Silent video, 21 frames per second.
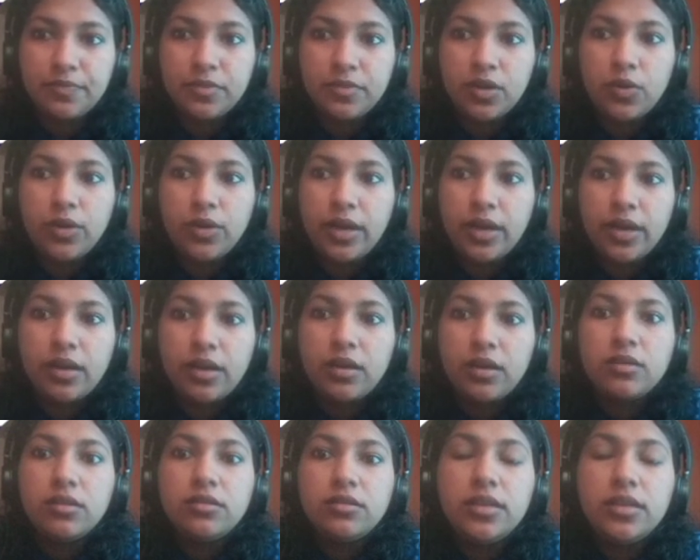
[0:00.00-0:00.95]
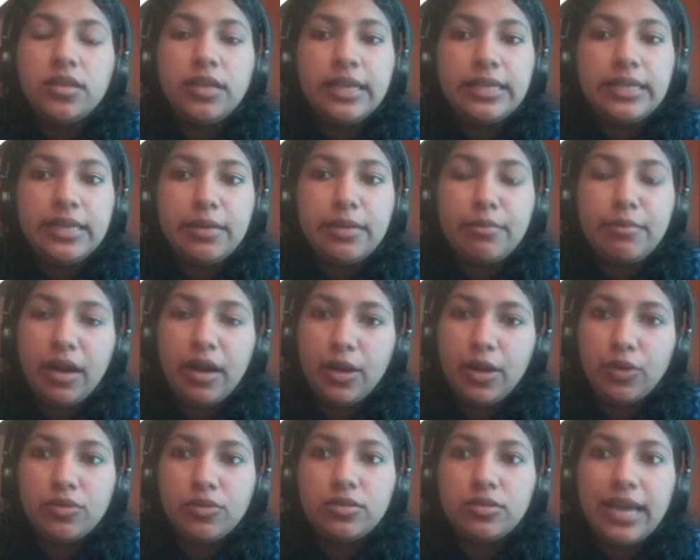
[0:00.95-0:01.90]
Okay. Then lithium
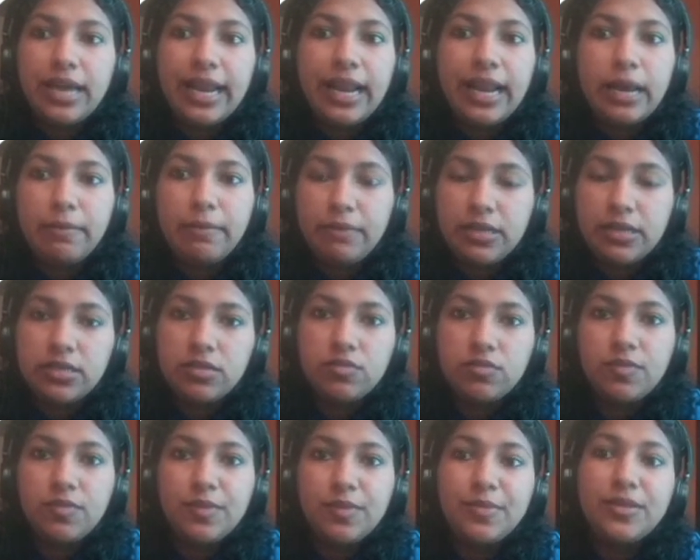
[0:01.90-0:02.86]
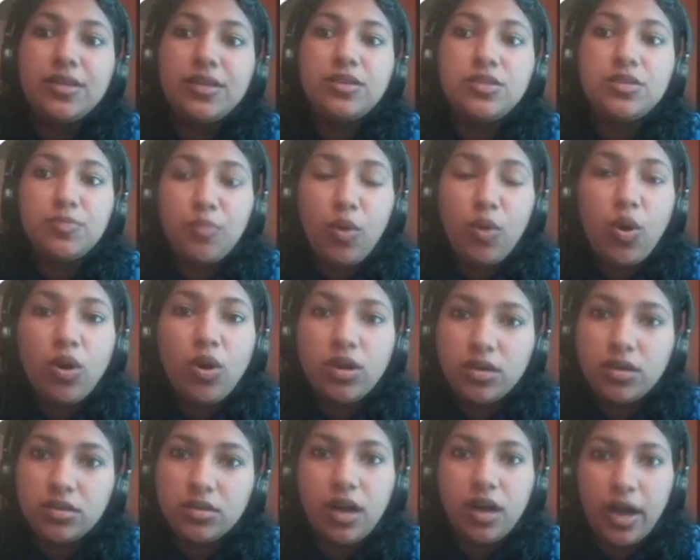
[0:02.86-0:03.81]
ions Li plus will be the
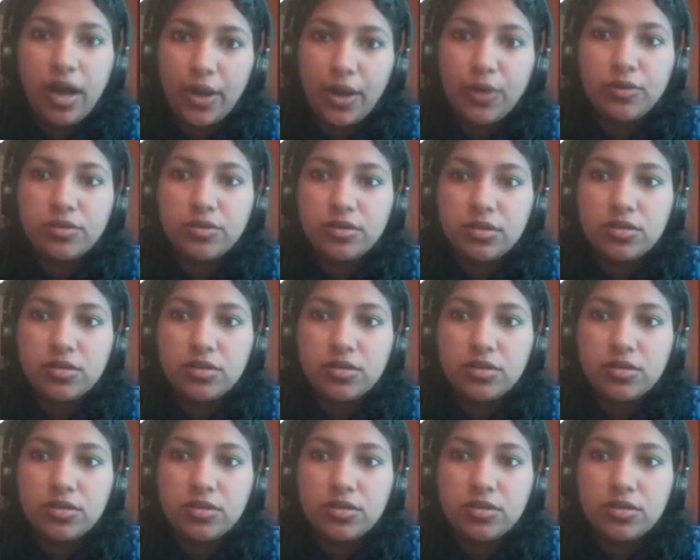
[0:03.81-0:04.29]
smaller ions.